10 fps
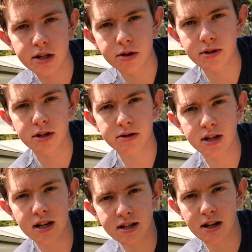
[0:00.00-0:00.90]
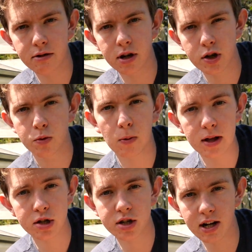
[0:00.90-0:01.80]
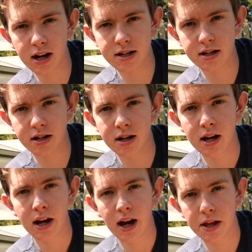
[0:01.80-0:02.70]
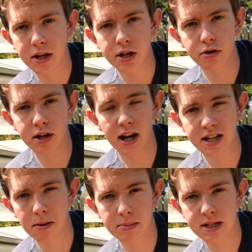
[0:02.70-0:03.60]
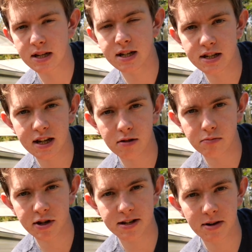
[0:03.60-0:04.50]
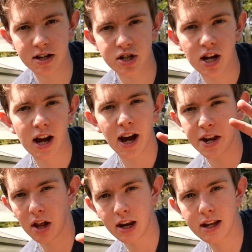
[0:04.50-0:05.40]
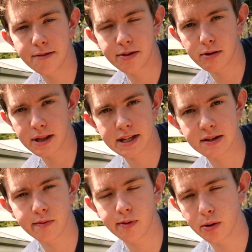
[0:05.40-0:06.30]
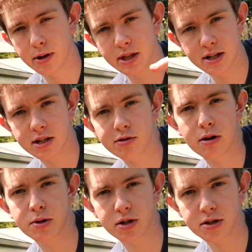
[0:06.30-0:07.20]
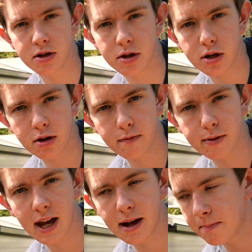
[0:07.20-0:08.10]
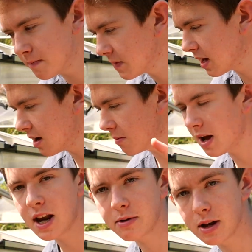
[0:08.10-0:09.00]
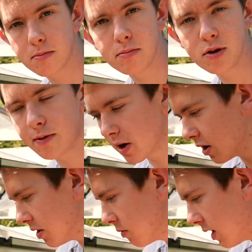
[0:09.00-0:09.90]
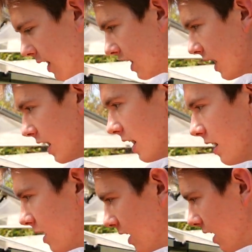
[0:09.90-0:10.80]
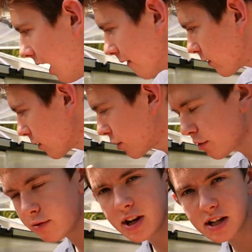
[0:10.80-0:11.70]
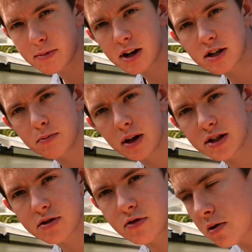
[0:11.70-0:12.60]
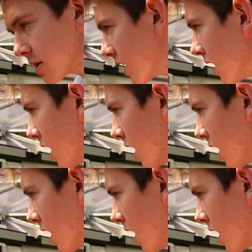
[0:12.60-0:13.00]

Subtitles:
to do is use the discount code Welsh Gardener, and then you can get a 10% discount pretty much. And I'll leave all this info in the description so that you don't forget. But anyway, moving on, and here I've got 3 tomato plants growing.